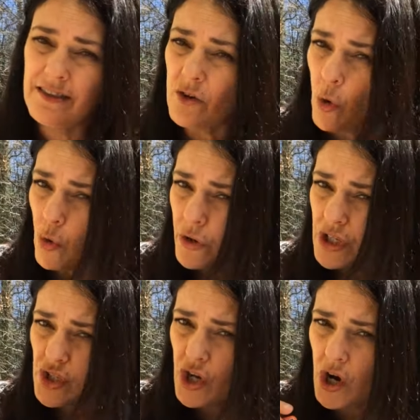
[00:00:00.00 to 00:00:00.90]
The
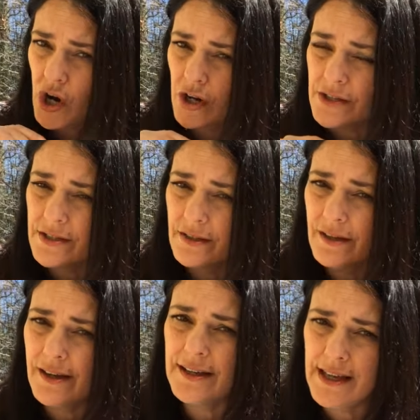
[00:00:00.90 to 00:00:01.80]
orange cards,
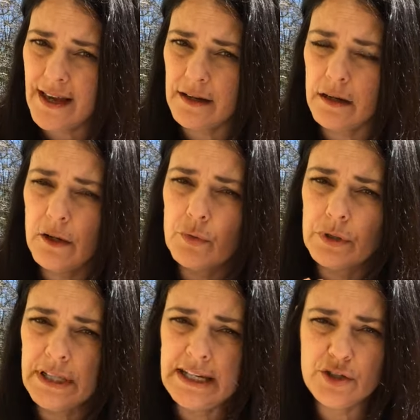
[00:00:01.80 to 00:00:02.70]
again,
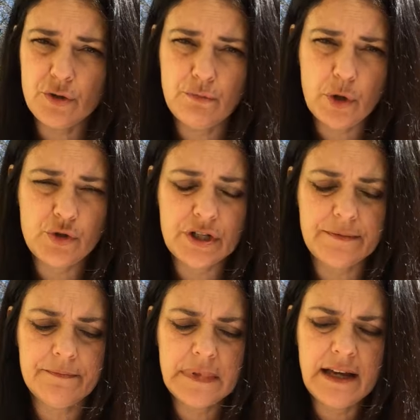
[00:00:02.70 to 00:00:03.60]
relate to
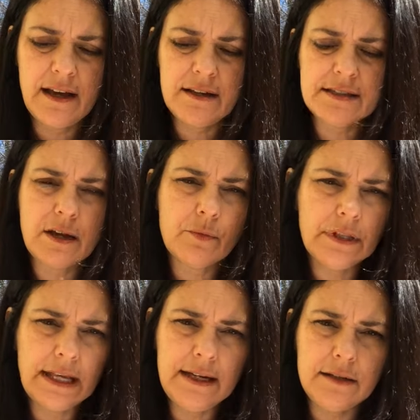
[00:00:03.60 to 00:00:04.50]
emotion. How does that
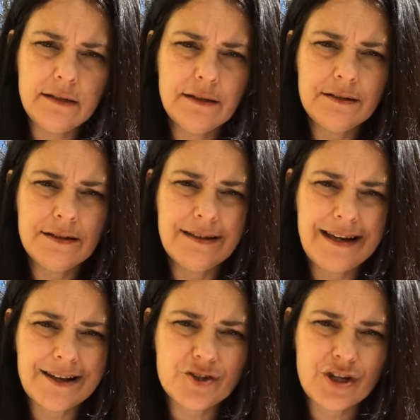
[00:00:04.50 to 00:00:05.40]
relate to the
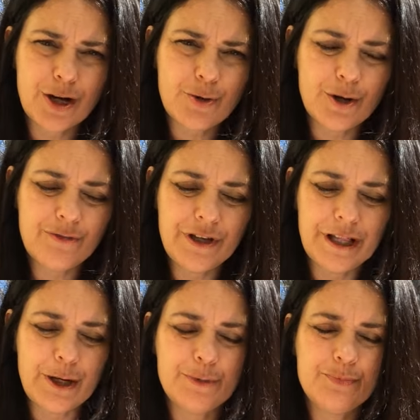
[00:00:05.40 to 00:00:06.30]
next chakra of
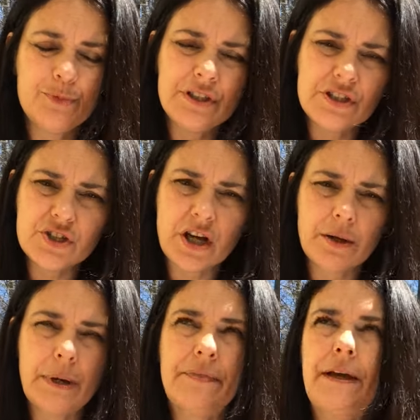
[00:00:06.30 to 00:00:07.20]
yellow? Well, let's talk
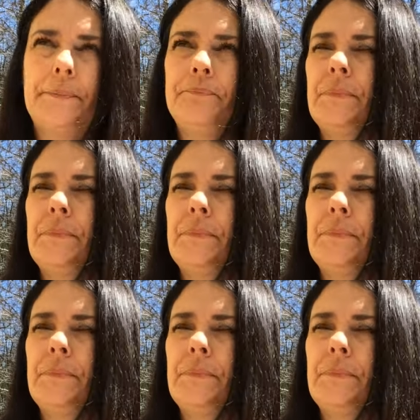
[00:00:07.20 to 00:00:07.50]
about that.